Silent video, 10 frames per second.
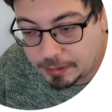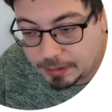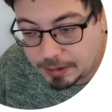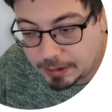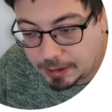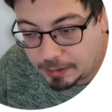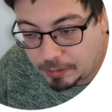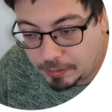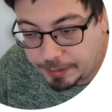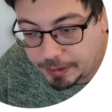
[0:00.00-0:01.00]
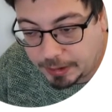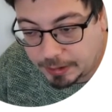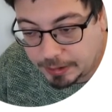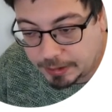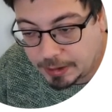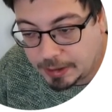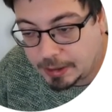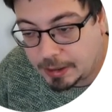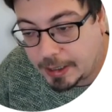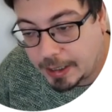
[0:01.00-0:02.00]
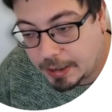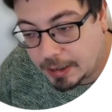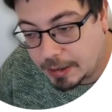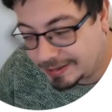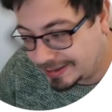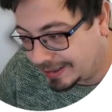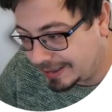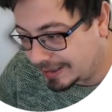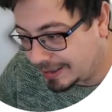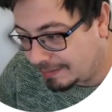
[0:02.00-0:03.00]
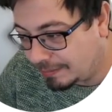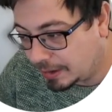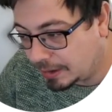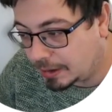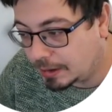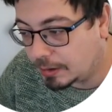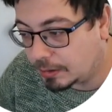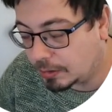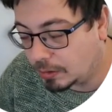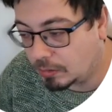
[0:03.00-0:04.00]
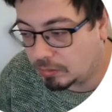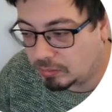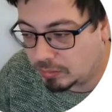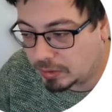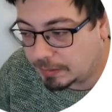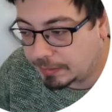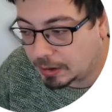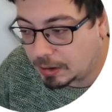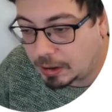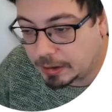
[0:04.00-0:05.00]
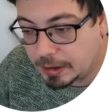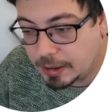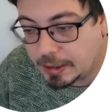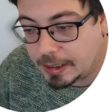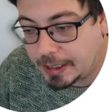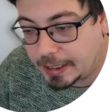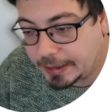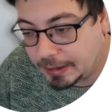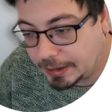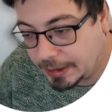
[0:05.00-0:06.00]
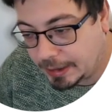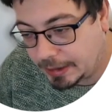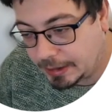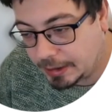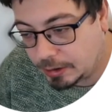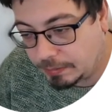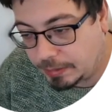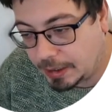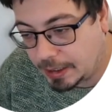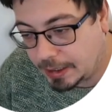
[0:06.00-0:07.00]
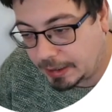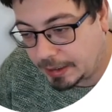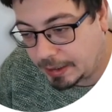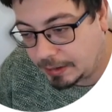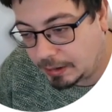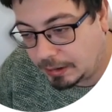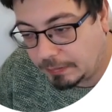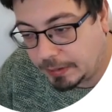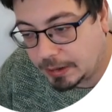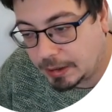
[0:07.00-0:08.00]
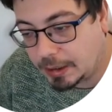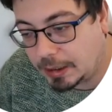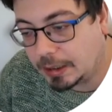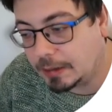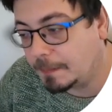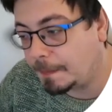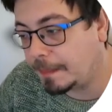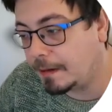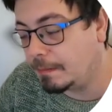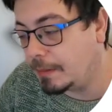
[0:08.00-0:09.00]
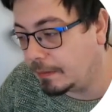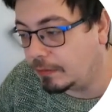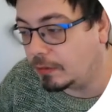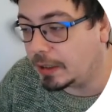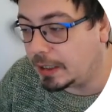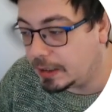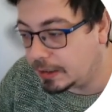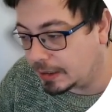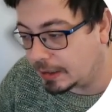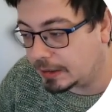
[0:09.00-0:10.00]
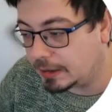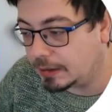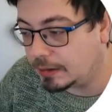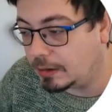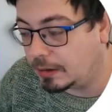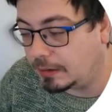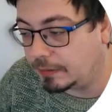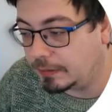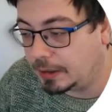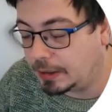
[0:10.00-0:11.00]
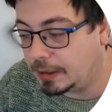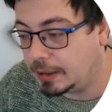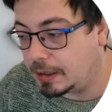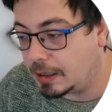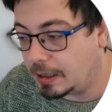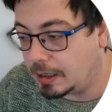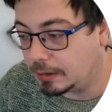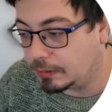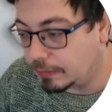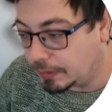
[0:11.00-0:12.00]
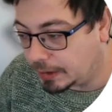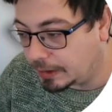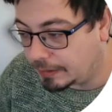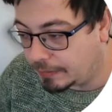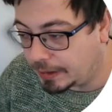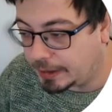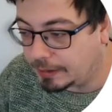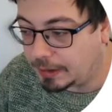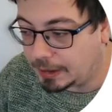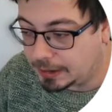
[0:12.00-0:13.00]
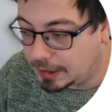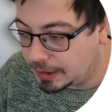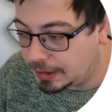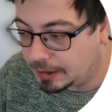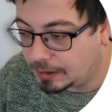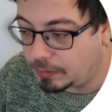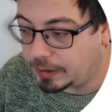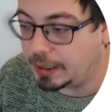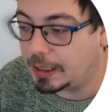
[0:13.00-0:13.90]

these are operators, and here is a number, so something odd. Ideally there should be an identity written here, but for easiness of to write down things easy, we